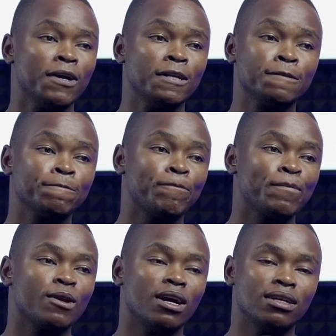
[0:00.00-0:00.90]
And
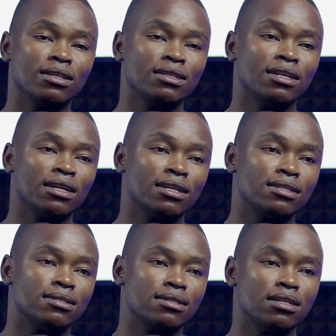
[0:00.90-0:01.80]
another thing
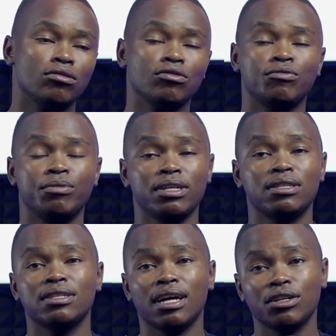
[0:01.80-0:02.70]
is, a lot of
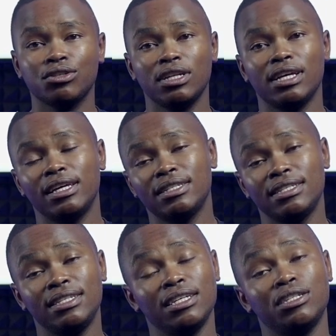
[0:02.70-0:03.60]
brands actually
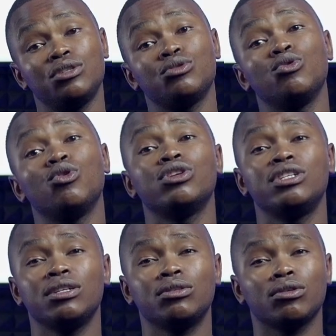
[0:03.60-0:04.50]
hesitate to go on
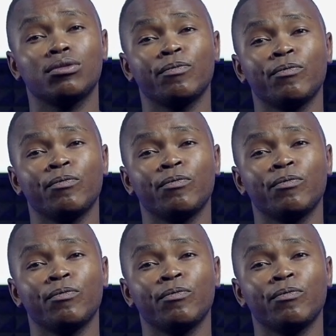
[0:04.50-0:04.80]
TikTok.